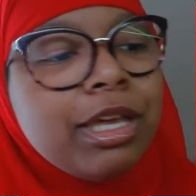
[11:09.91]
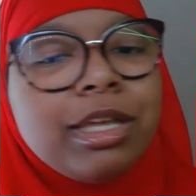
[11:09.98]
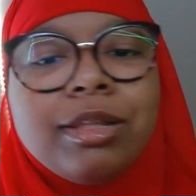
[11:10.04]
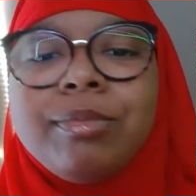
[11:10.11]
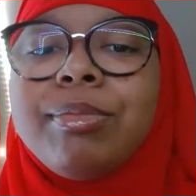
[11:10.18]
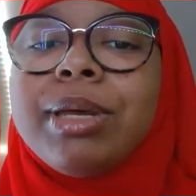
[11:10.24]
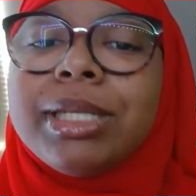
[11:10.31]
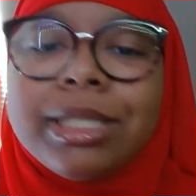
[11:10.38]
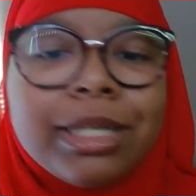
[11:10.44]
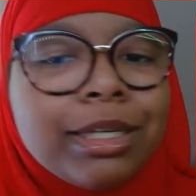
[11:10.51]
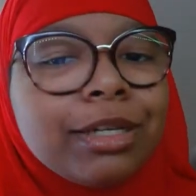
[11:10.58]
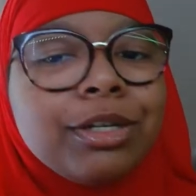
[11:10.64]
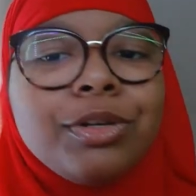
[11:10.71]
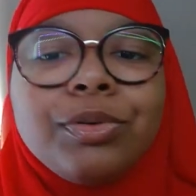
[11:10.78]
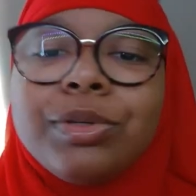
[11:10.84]
The best thing
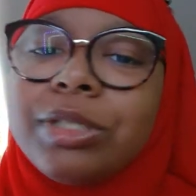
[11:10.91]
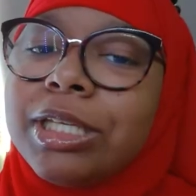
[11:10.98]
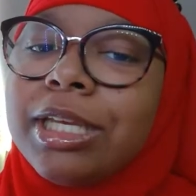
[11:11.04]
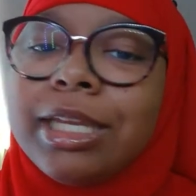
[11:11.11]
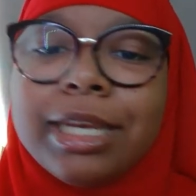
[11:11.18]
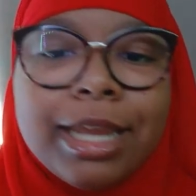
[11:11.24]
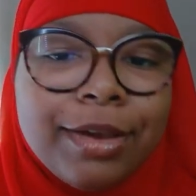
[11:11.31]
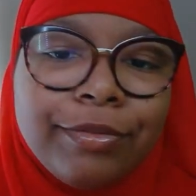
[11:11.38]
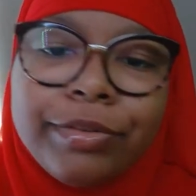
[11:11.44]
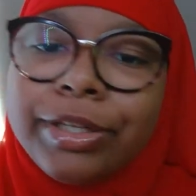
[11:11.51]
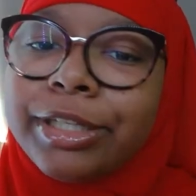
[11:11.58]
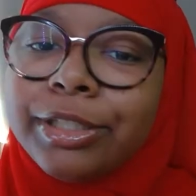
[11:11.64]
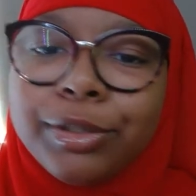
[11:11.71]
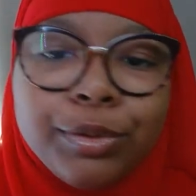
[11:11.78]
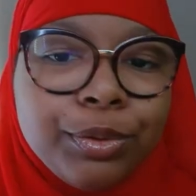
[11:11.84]
to do is get
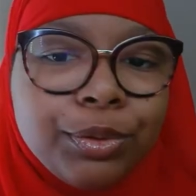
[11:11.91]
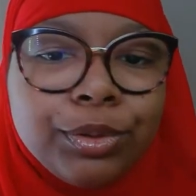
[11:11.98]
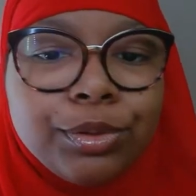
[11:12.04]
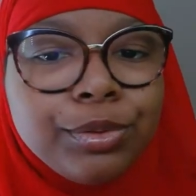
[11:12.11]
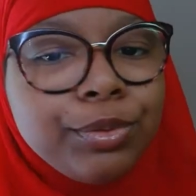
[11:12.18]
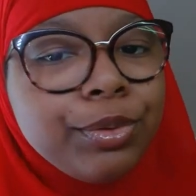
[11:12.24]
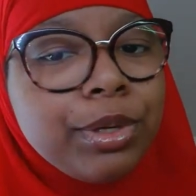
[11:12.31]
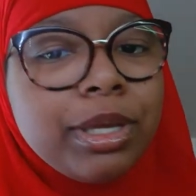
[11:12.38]
Netflix, Hulu,